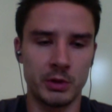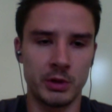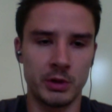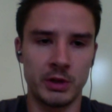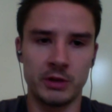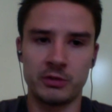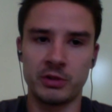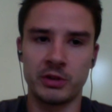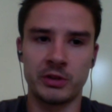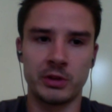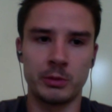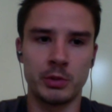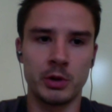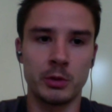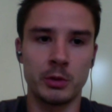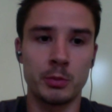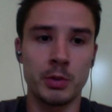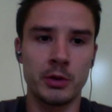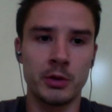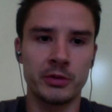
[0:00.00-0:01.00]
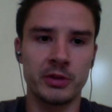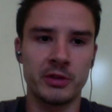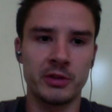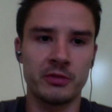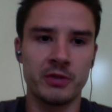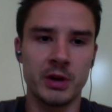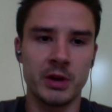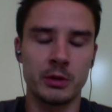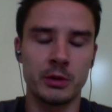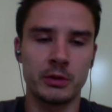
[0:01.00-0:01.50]
interesting blog posts
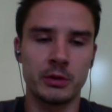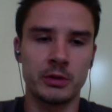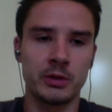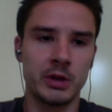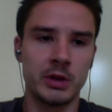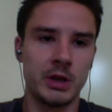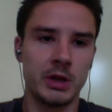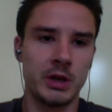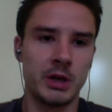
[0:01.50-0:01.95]
I found,